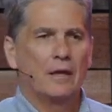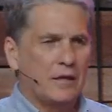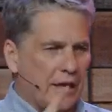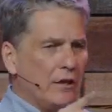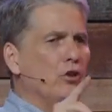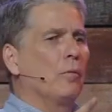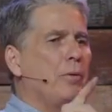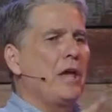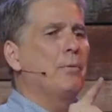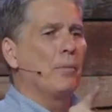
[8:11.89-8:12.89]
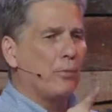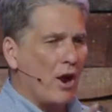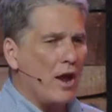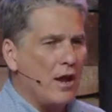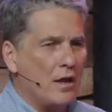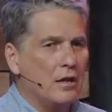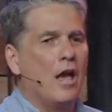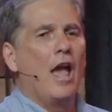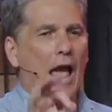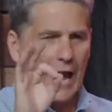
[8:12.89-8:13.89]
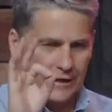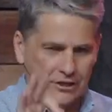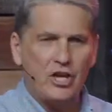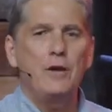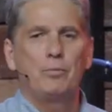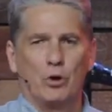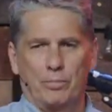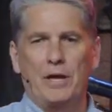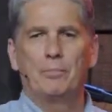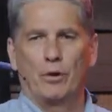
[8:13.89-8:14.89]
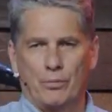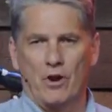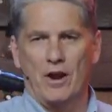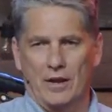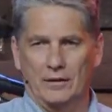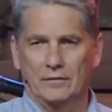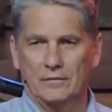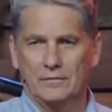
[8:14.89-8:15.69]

Get your people praying and keep your people praying.